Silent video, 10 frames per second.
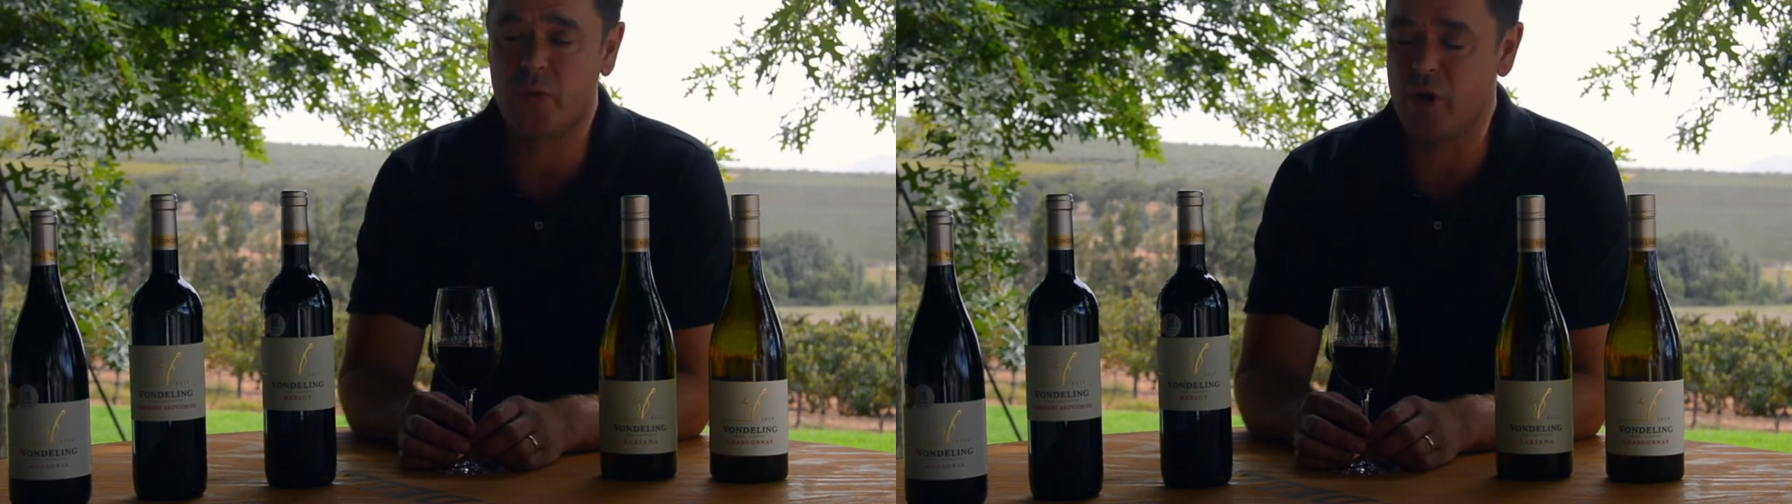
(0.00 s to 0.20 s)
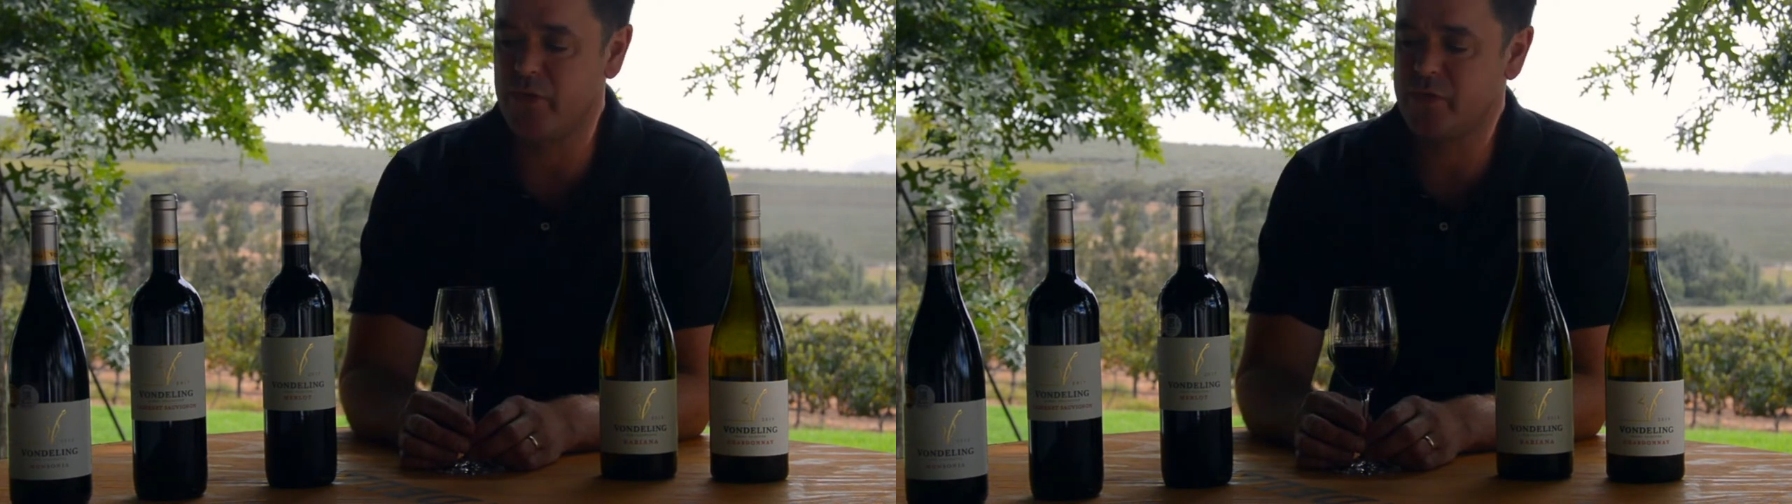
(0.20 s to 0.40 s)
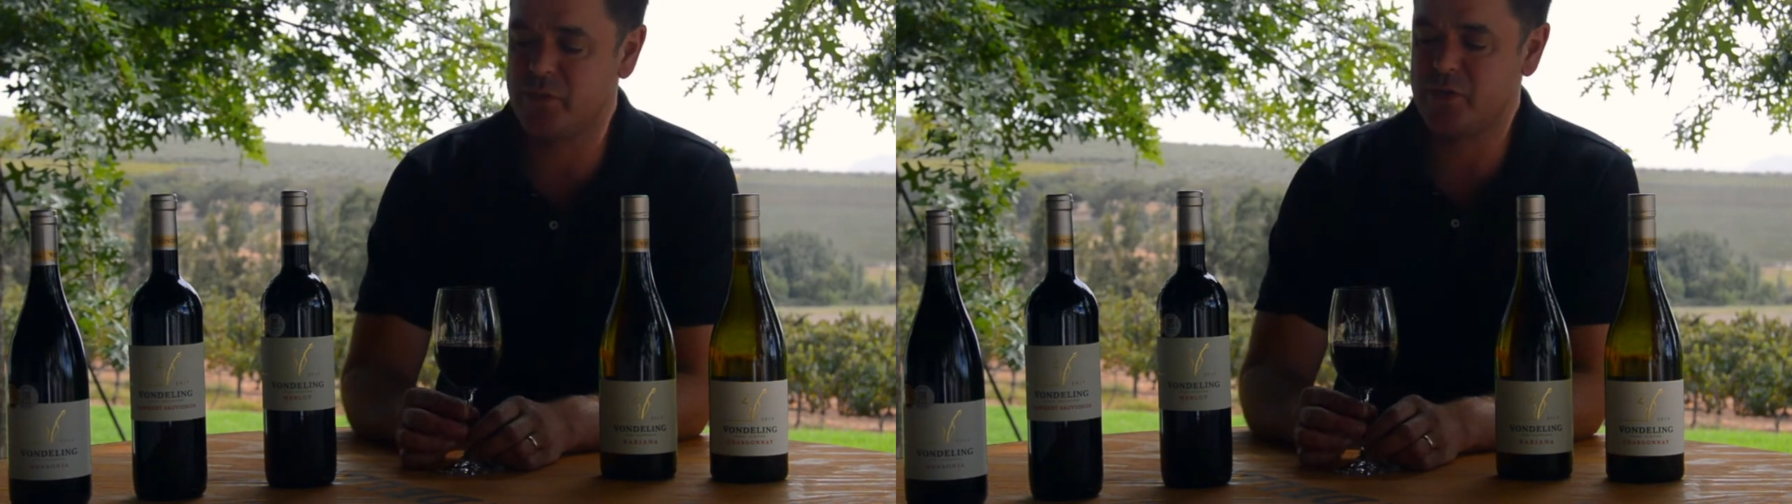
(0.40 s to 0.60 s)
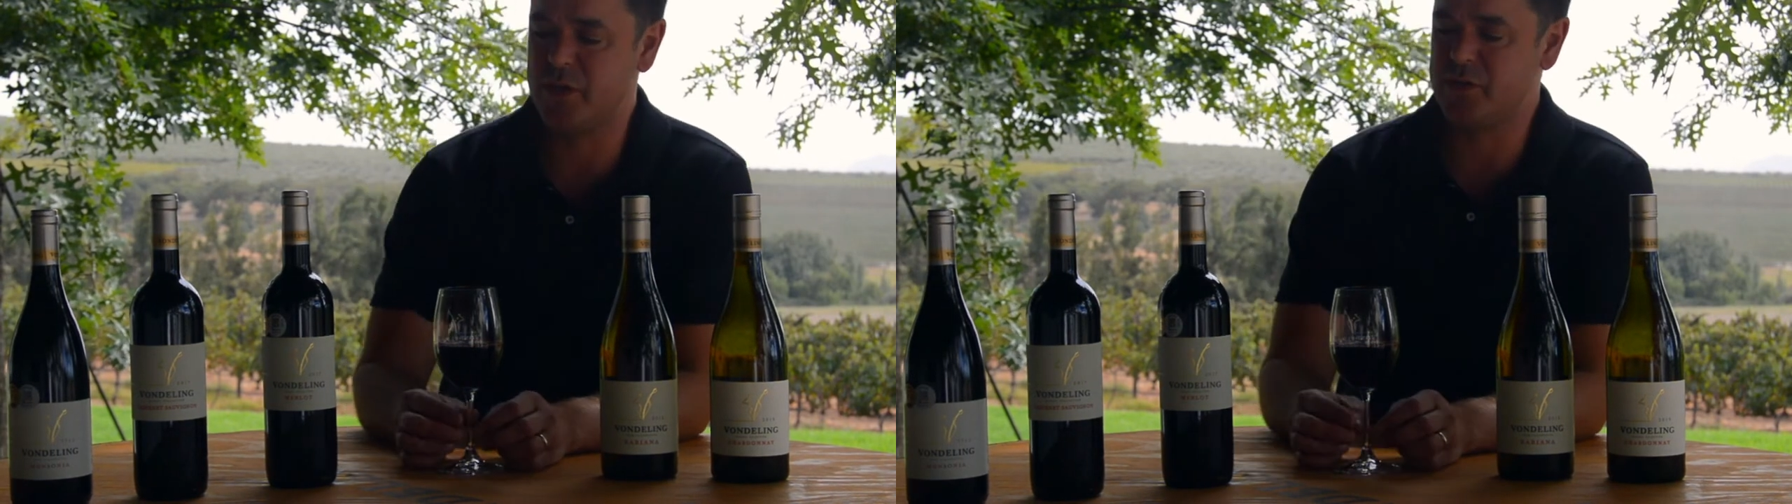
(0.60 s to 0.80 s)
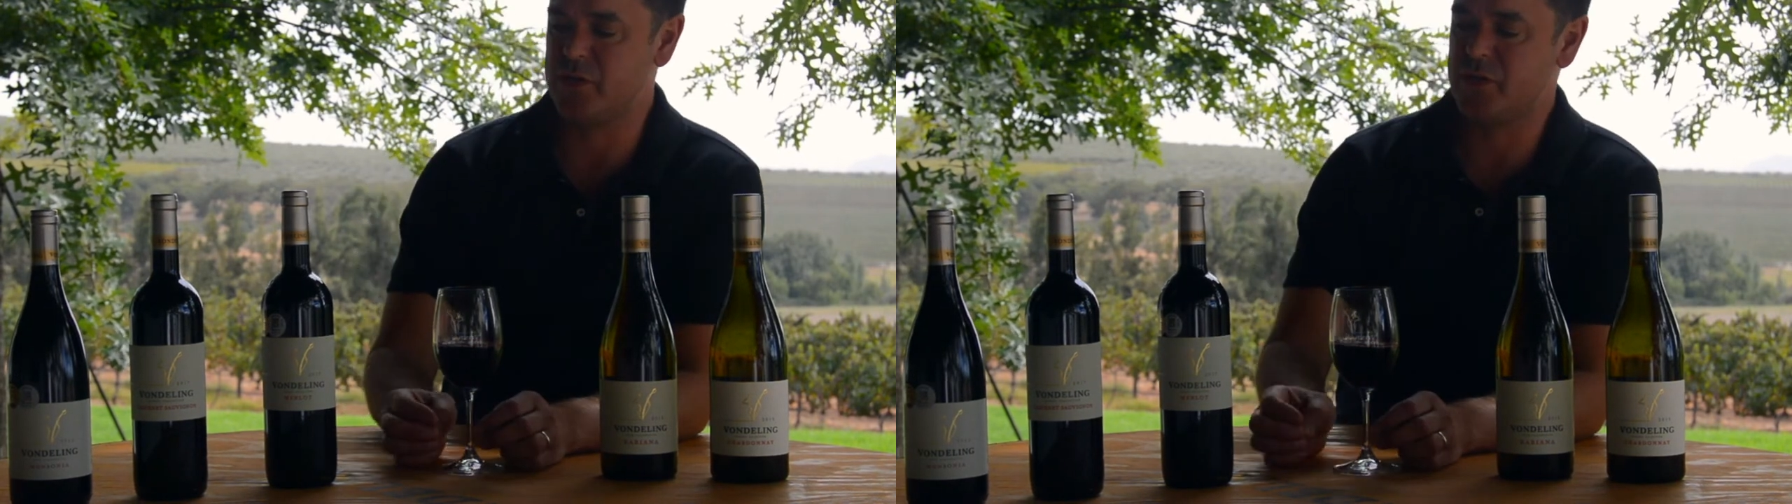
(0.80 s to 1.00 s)
will grow from
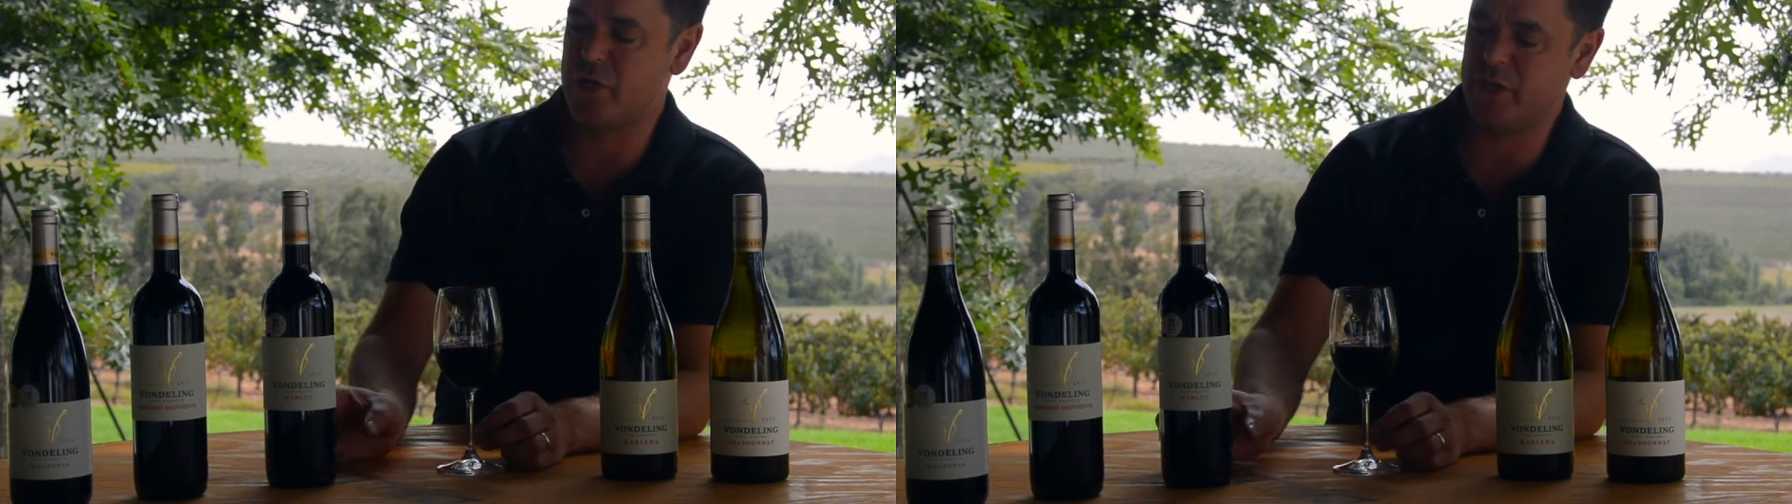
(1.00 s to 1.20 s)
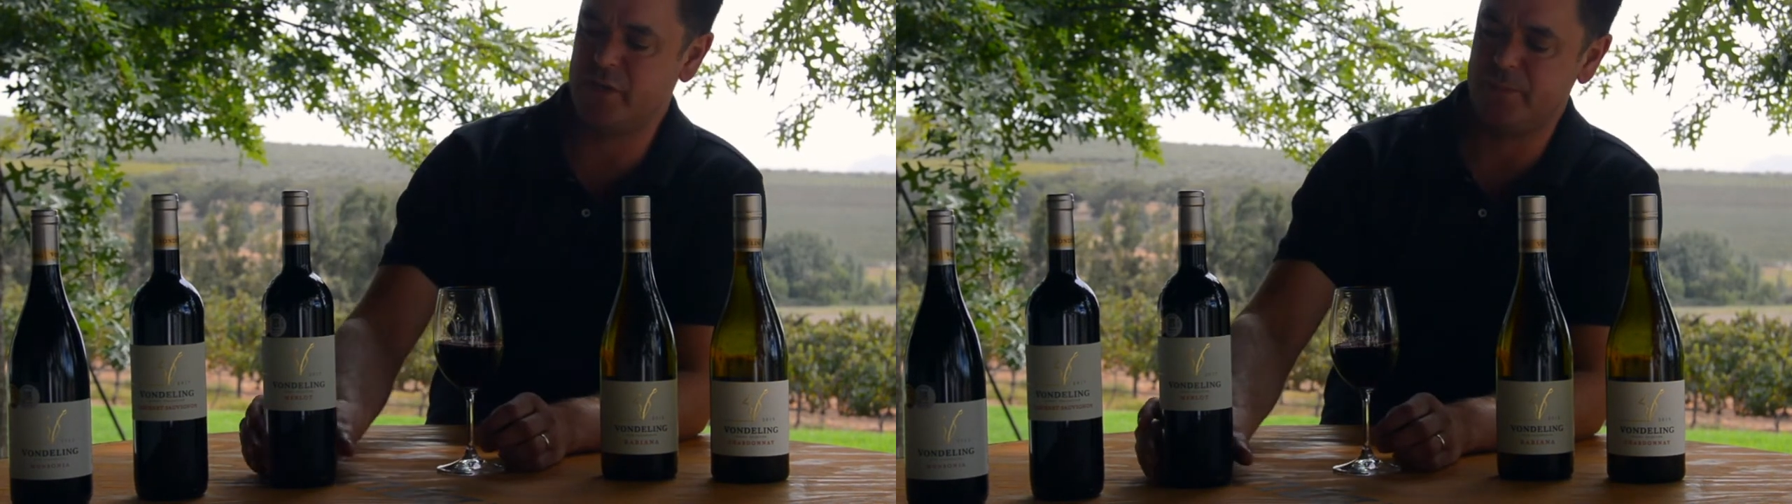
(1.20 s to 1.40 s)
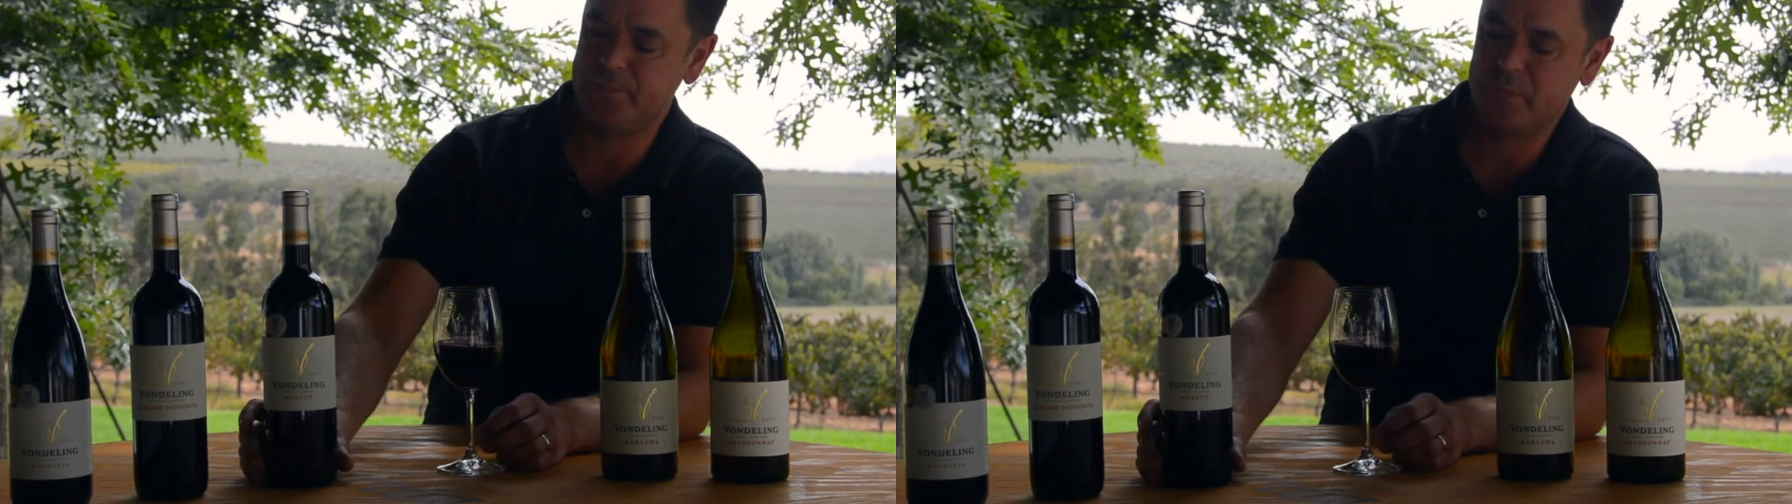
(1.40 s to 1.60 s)
strength to strength.